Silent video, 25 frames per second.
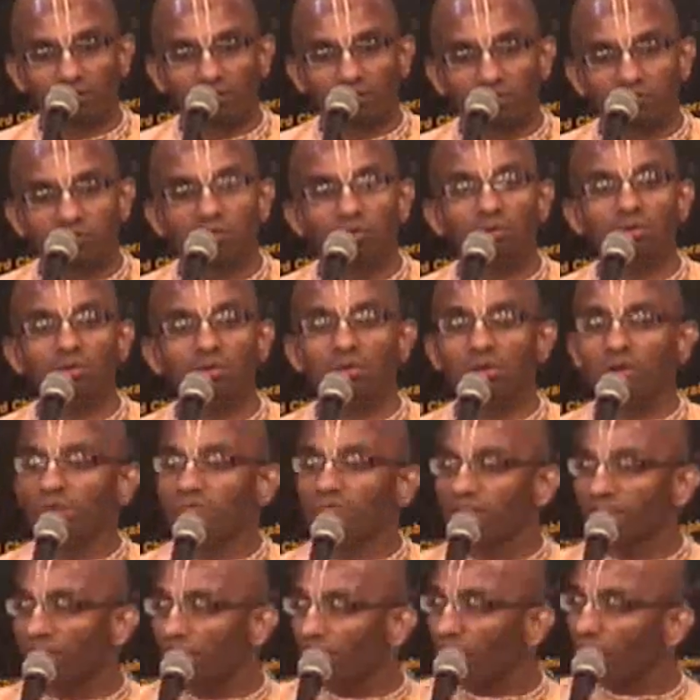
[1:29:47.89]
So
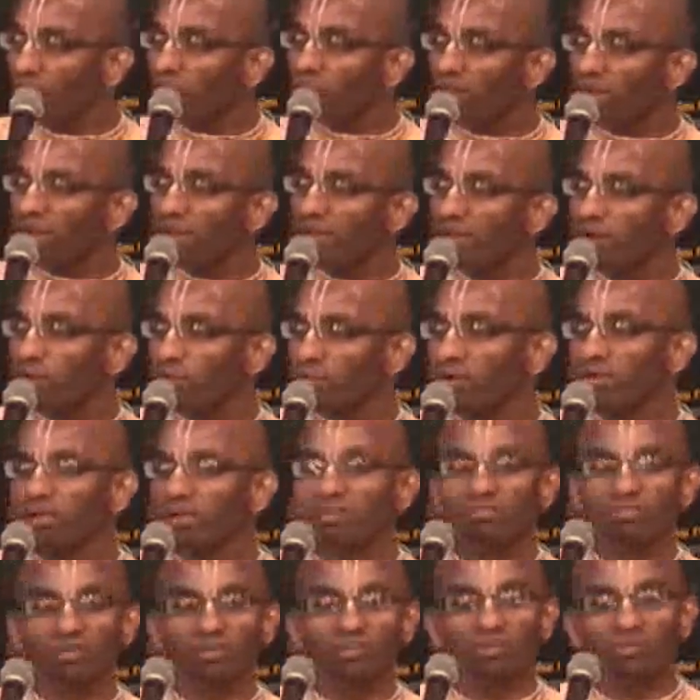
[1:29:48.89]
we'll have to find out in
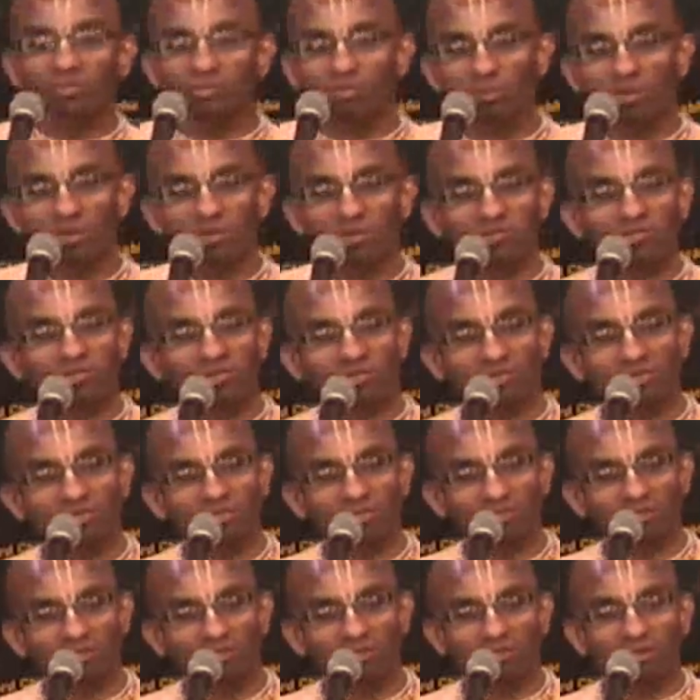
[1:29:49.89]
different
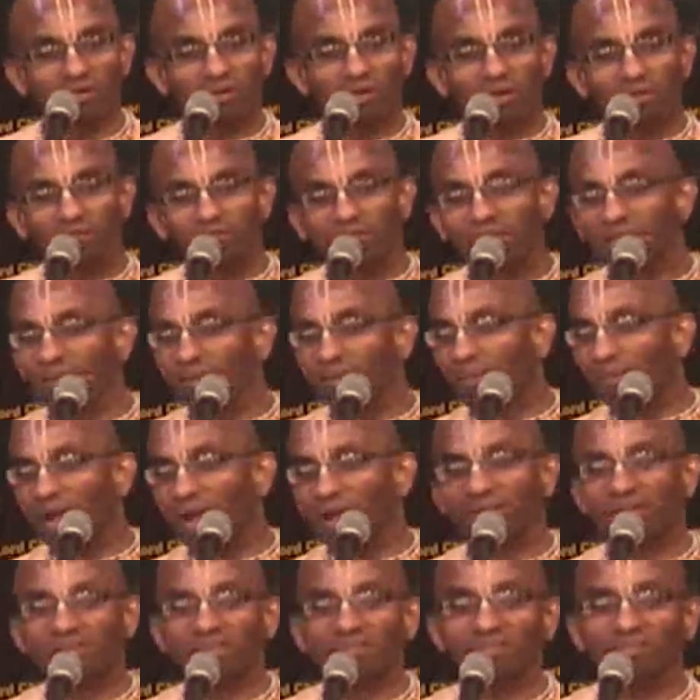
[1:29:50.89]
situations, we can
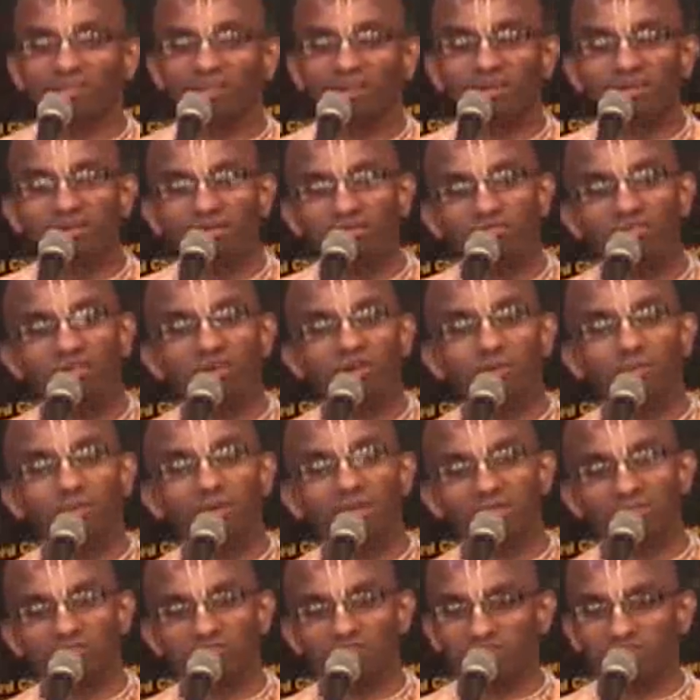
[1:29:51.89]
practice in different ways.